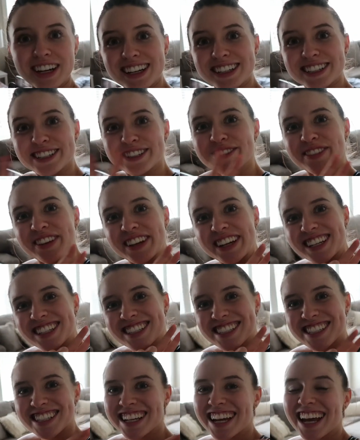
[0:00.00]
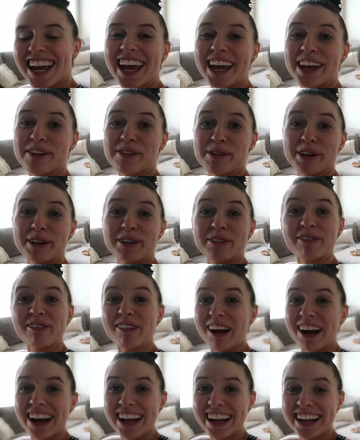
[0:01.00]
and I just finished a quick
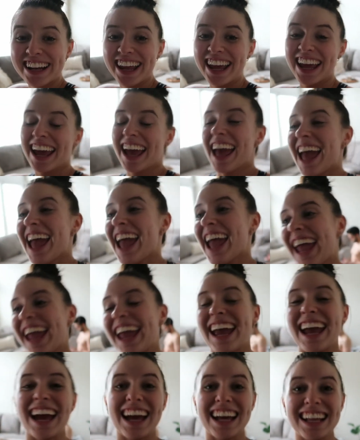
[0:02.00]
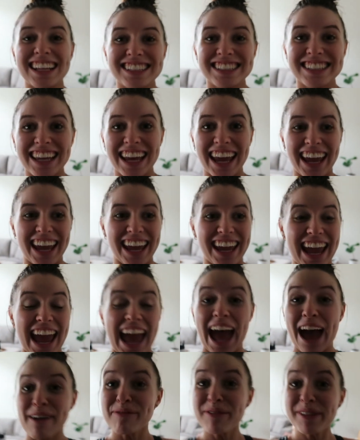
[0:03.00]
run and a
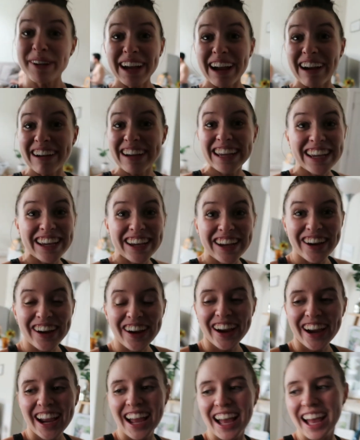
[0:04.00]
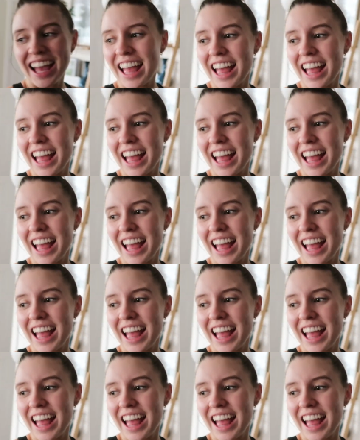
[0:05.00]
ab workout here.